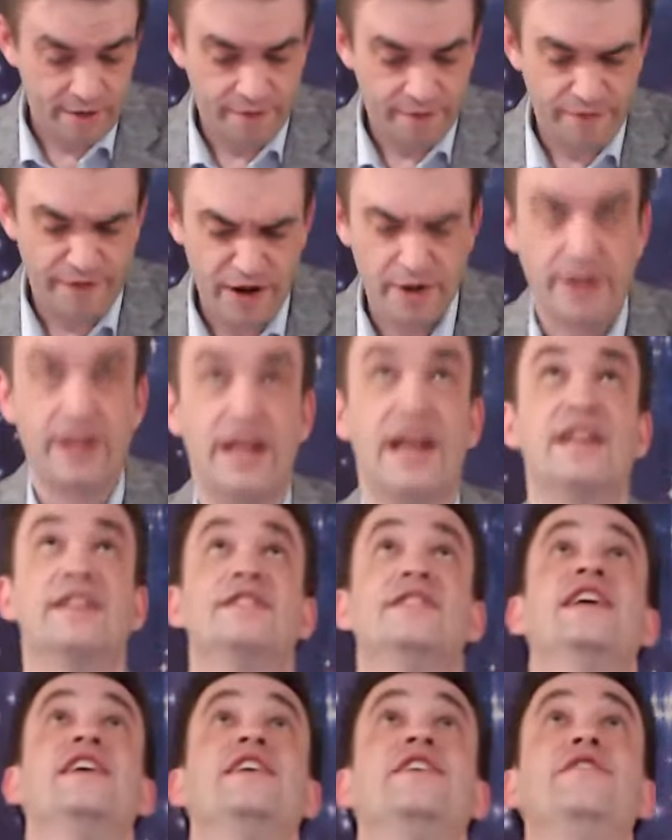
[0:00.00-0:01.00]
Very nice.
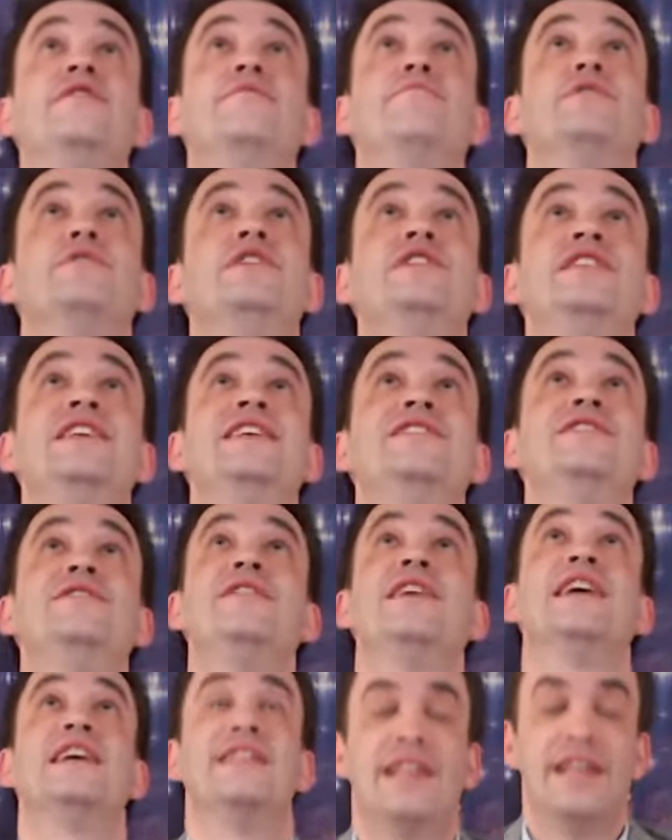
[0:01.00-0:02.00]
Thank you. Appreciate you,
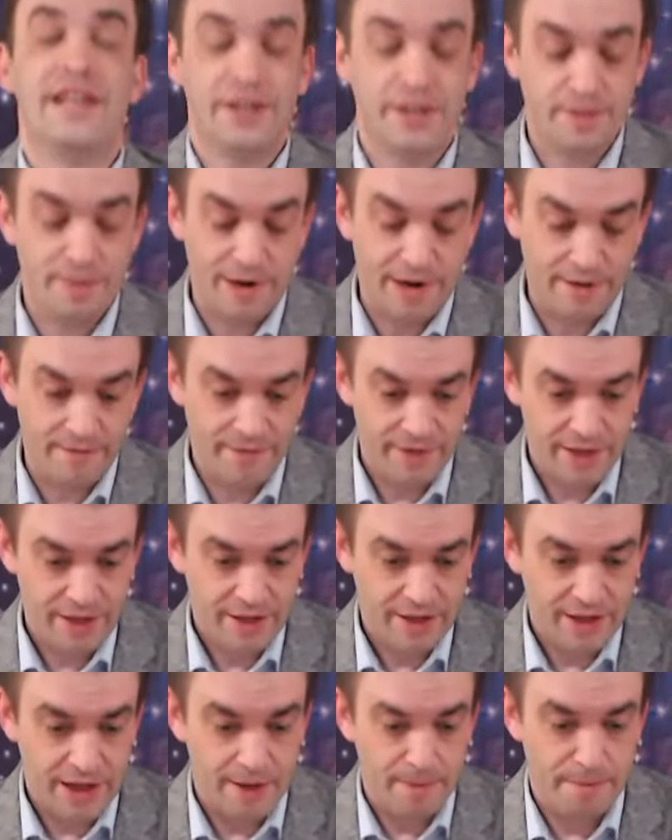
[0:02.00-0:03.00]
God. Thank you, Spirit.
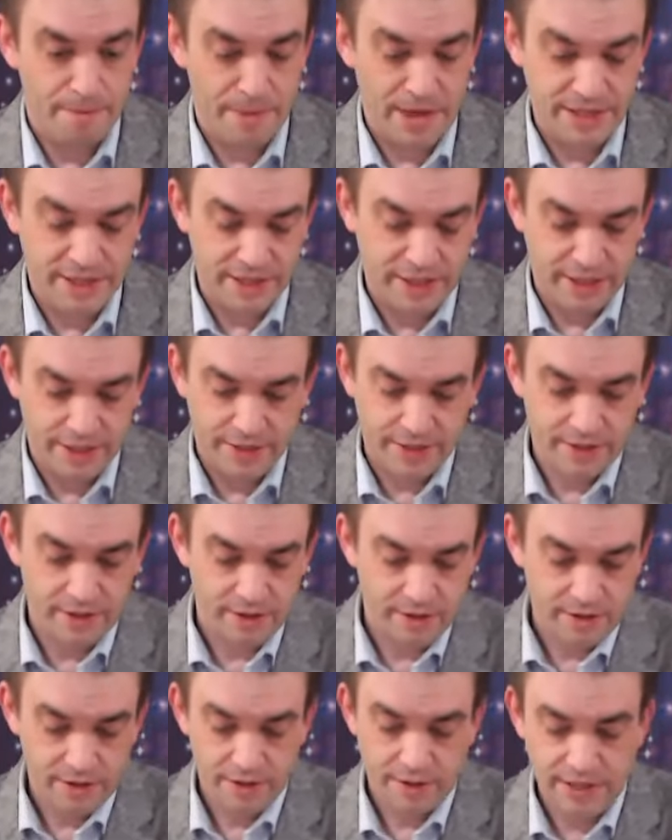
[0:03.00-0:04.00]
Amazingness.
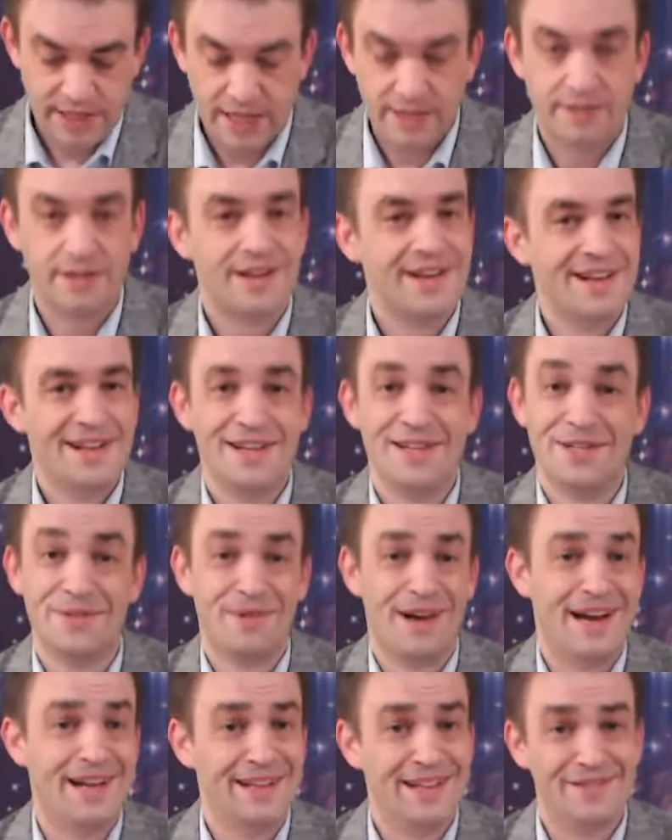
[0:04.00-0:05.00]
This is
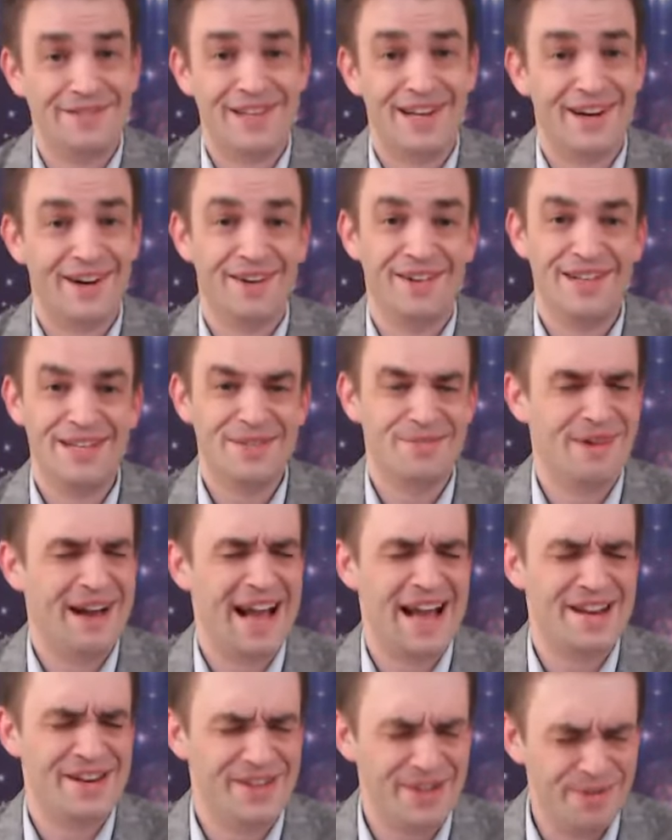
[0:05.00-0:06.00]
why I love tarot. This is
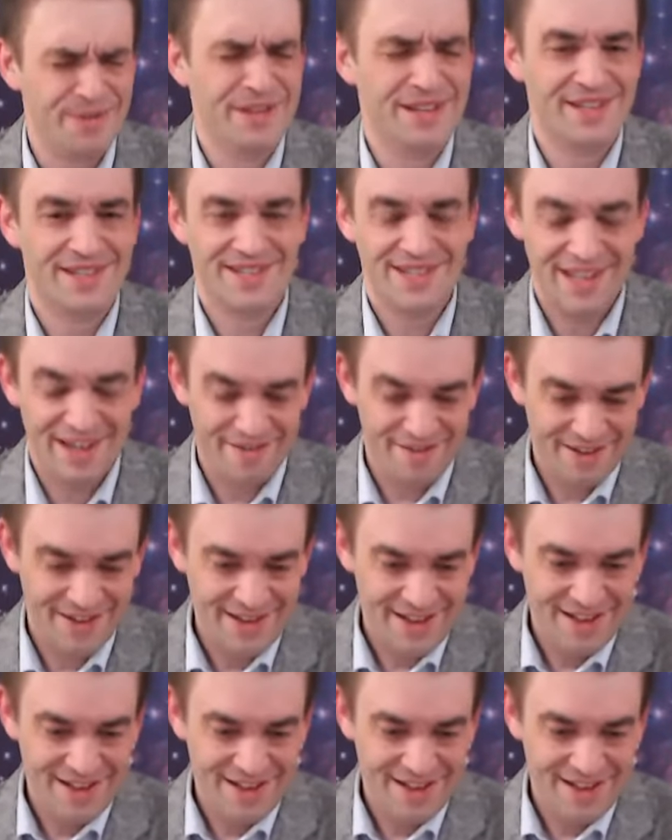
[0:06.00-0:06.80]
why I do this stuff.